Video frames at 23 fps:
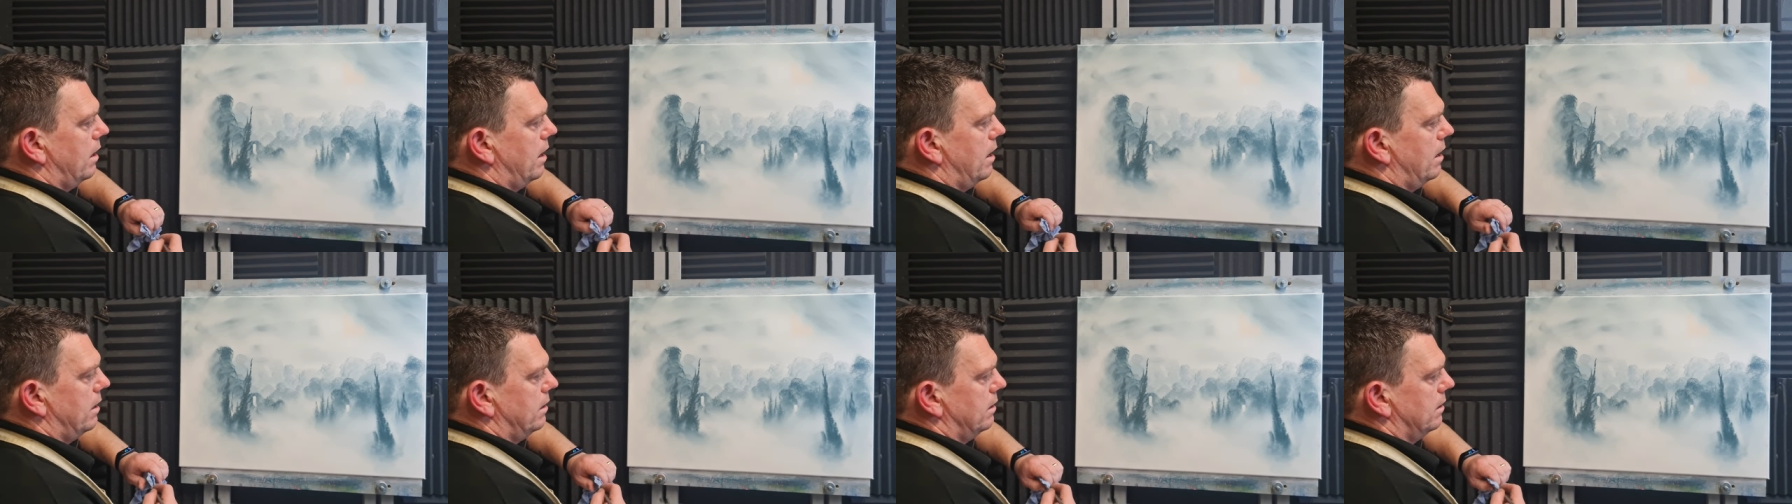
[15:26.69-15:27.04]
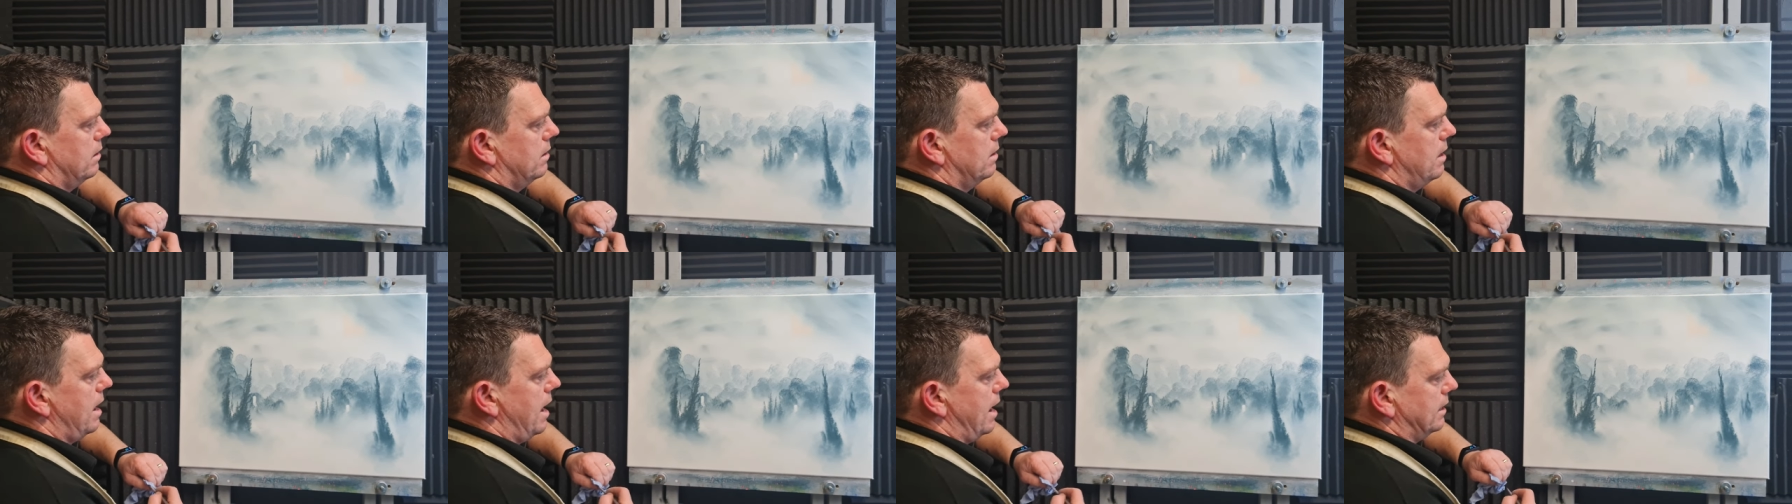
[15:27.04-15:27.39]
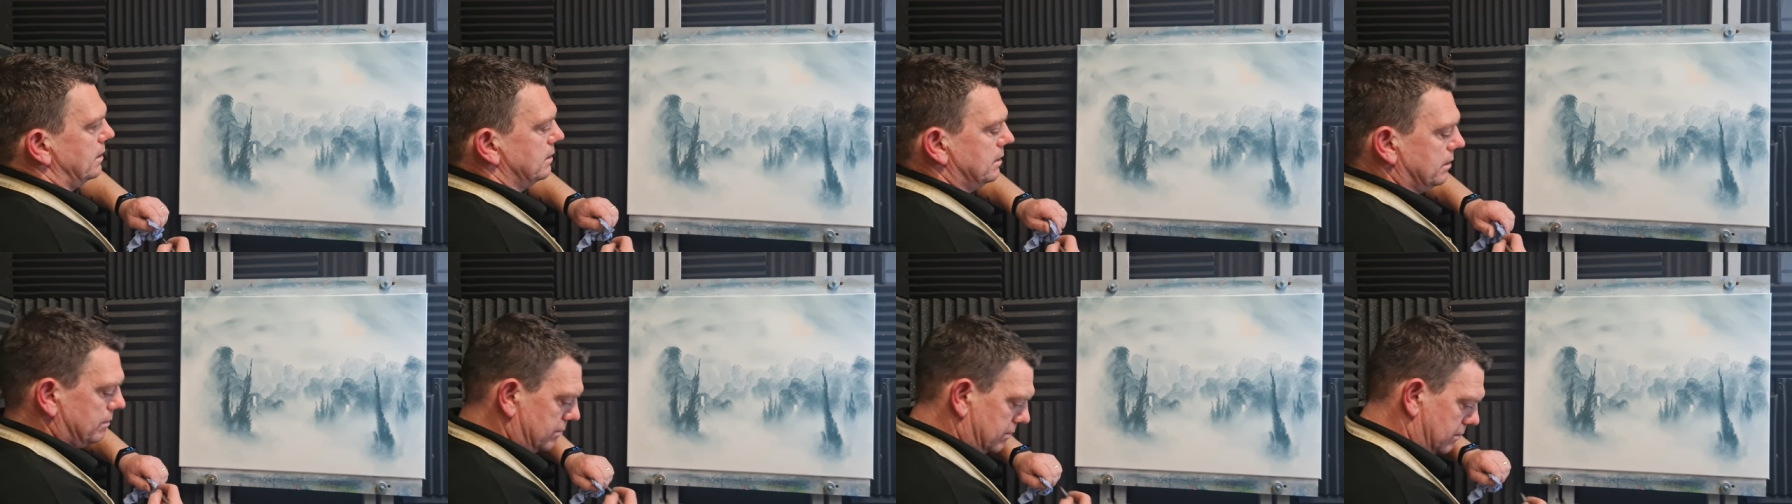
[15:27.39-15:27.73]
at
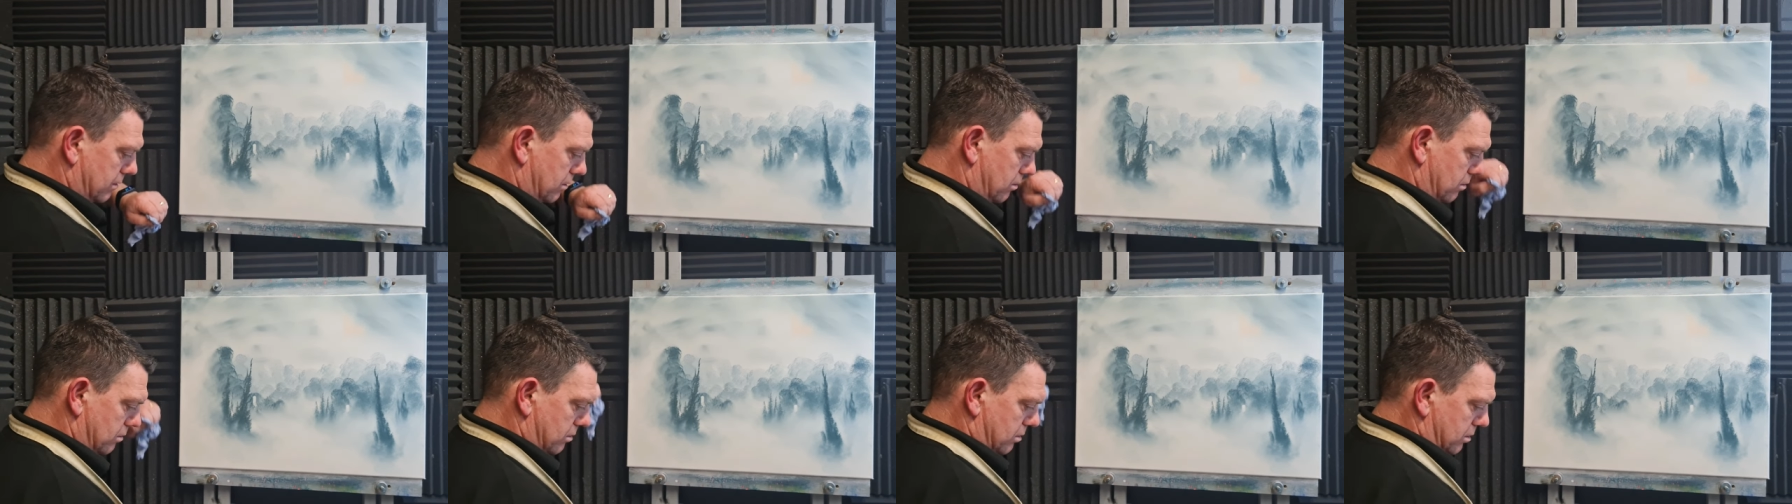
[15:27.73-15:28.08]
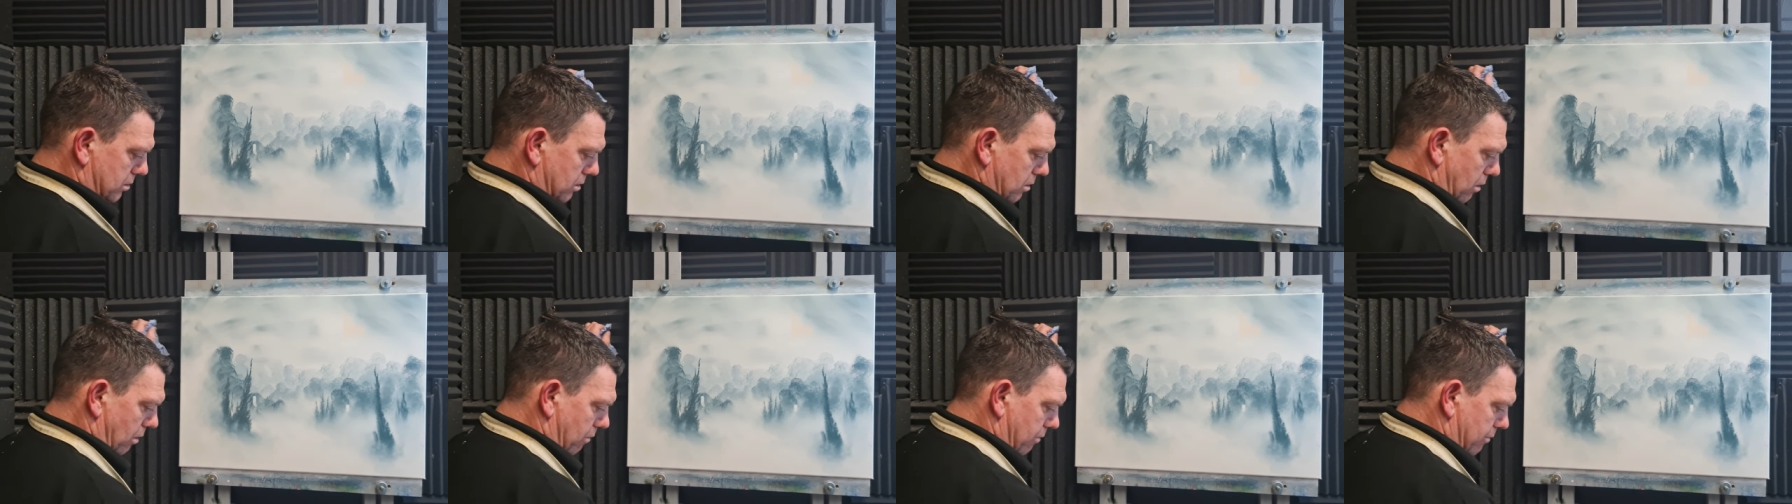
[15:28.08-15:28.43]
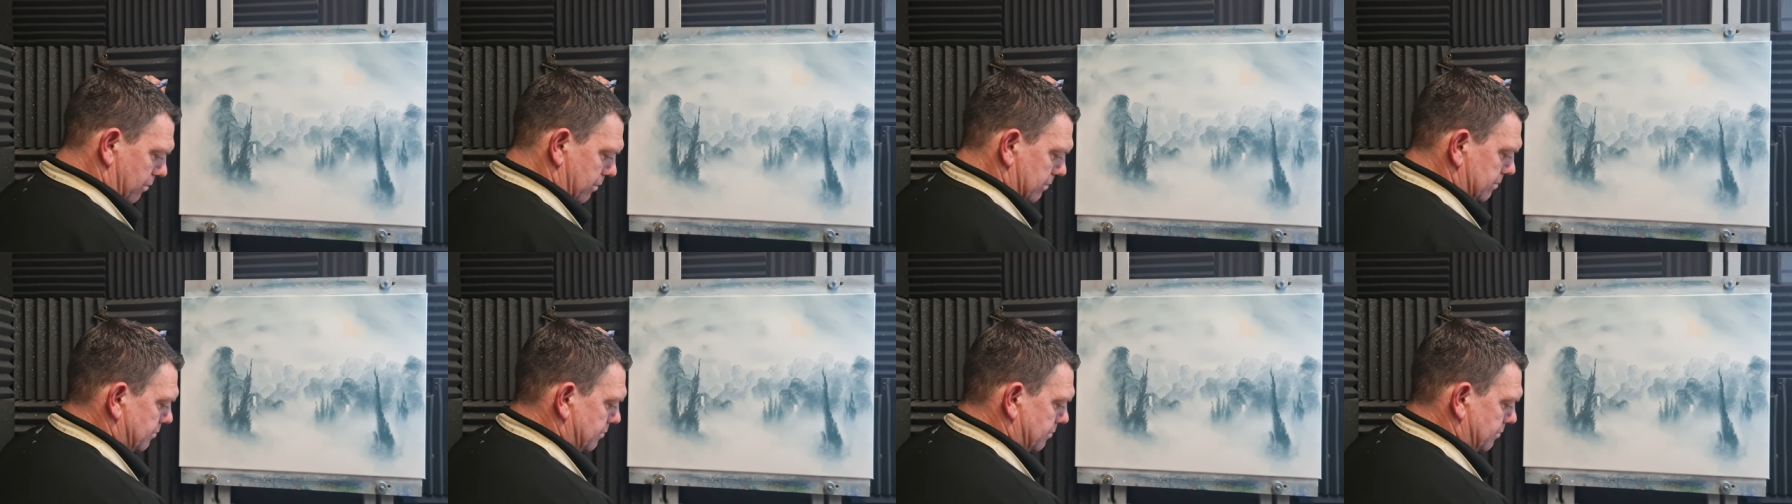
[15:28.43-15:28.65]
that, good stuff.